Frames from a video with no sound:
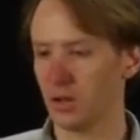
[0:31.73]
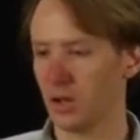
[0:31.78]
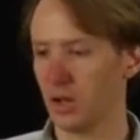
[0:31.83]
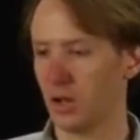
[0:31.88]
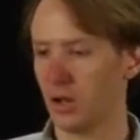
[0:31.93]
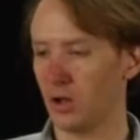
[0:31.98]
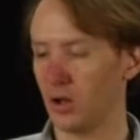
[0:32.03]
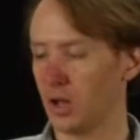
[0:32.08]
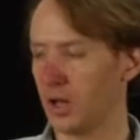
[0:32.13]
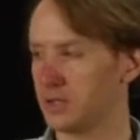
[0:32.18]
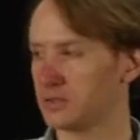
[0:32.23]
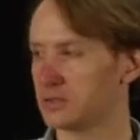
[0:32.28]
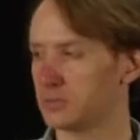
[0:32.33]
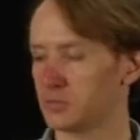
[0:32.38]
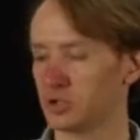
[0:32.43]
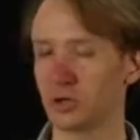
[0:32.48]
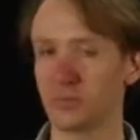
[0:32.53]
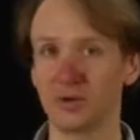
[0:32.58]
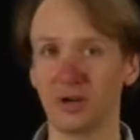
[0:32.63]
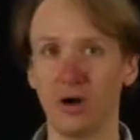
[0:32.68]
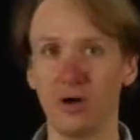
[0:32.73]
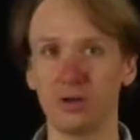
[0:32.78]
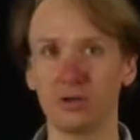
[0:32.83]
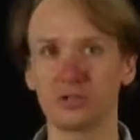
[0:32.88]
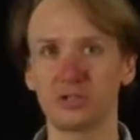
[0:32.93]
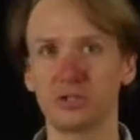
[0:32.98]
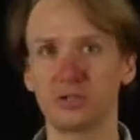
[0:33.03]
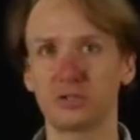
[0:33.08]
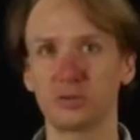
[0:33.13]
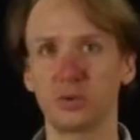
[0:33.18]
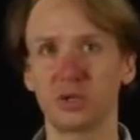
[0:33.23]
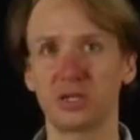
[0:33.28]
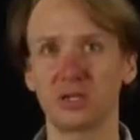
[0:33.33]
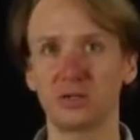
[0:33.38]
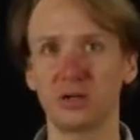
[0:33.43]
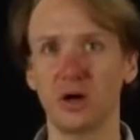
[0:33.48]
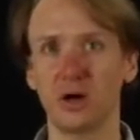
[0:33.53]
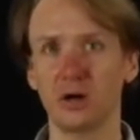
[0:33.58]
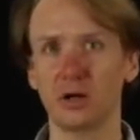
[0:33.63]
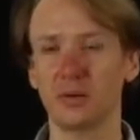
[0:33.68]
I'll add some terminology so we can
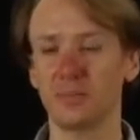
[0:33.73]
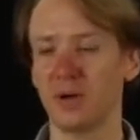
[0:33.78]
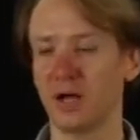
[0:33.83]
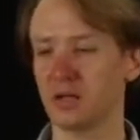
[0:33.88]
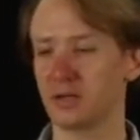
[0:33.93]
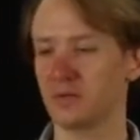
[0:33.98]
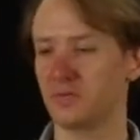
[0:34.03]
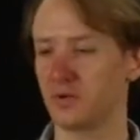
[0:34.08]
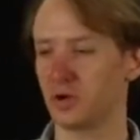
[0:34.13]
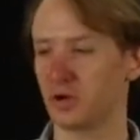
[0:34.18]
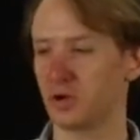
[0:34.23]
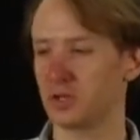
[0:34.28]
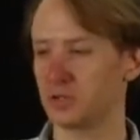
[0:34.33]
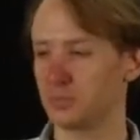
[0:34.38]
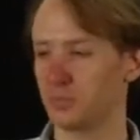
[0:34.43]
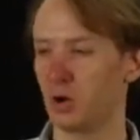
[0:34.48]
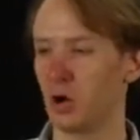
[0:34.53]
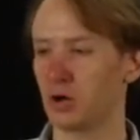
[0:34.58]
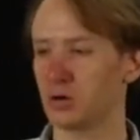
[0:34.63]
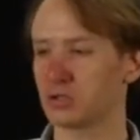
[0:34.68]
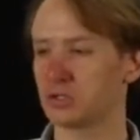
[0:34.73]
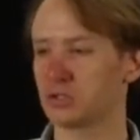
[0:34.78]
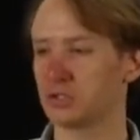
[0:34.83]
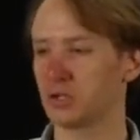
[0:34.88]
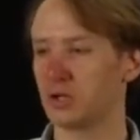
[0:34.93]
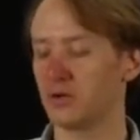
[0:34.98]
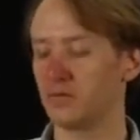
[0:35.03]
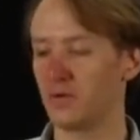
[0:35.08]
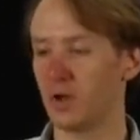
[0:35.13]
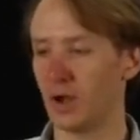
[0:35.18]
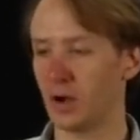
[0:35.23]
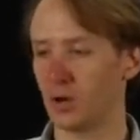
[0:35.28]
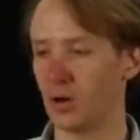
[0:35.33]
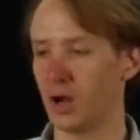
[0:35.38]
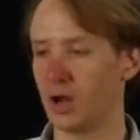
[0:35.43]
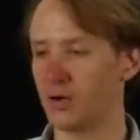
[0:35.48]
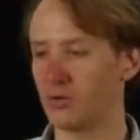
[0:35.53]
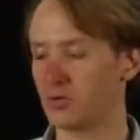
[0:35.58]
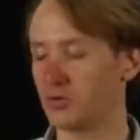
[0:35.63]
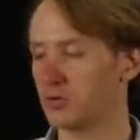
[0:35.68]
talk about the various parts of
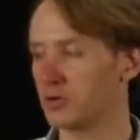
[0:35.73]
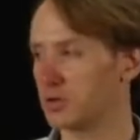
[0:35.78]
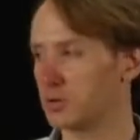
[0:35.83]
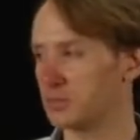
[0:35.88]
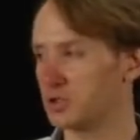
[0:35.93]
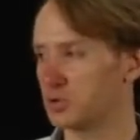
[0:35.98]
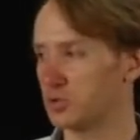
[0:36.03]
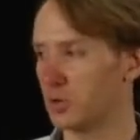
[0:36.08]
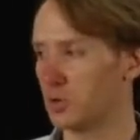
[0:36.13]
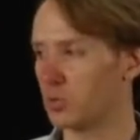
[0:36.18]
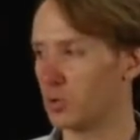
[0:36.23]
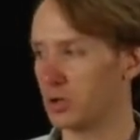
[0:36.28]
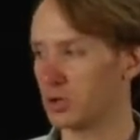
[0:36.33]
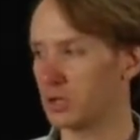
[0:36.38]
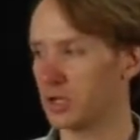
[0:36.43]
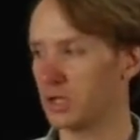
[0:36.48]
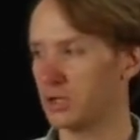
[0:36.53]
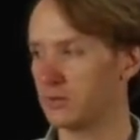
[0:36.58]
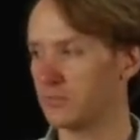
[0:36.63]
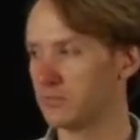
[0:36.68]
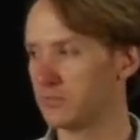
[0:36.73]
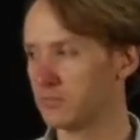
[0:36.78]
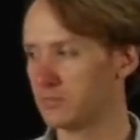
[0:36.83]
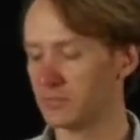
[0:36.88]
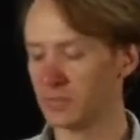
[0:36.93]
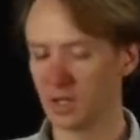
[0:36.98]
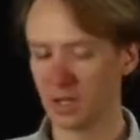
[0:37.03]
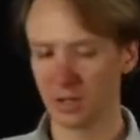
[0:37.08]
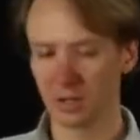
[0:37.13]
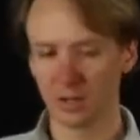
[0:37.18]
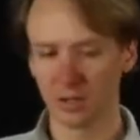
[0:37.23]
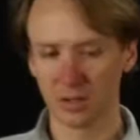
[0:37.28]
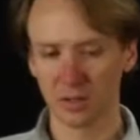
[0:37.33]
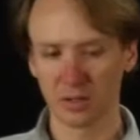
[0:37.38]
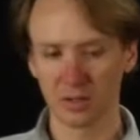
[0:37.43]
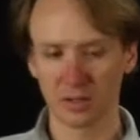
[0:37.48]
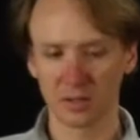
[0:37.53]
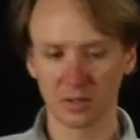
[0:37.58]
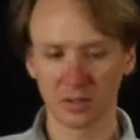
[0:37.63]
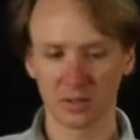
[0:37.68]
our algorithm as we're working.
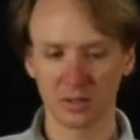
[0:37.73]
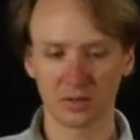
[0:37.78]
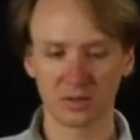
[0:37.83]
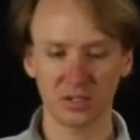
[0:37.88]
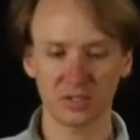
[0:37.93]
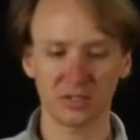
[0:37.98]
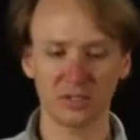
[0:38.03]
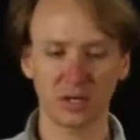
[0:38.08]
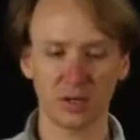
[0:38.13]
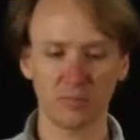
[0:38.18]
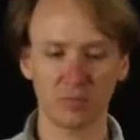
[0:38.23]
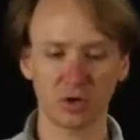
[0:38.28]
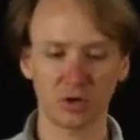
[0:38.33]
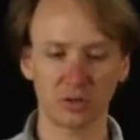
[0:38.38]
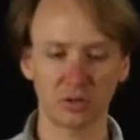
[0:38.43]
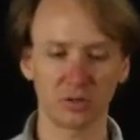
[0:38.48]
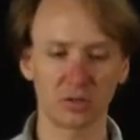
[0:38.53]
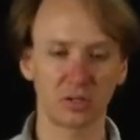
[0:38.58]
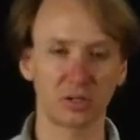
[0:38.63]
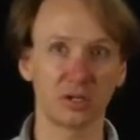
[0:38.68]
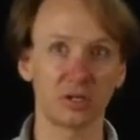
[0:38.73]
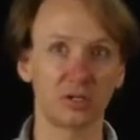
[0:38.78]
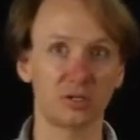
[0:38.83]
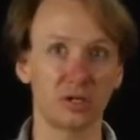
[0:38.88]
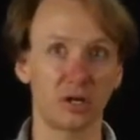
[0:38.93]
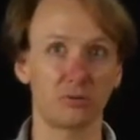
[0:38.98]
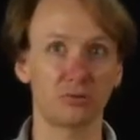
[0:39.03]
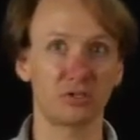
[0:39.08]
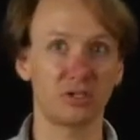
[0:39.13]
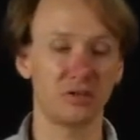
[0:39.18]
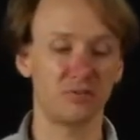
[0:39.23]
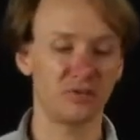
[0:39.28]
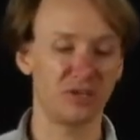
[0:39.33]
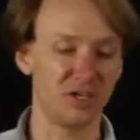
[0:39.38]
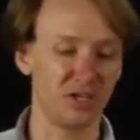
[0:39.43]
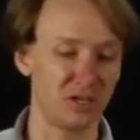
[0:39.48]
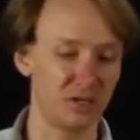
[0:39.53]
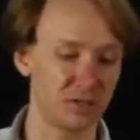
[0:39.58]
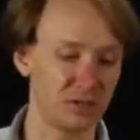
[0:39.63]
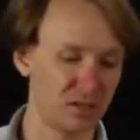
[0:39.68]
This number is our
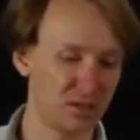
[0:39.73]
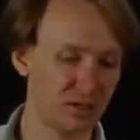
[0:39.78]
dividend.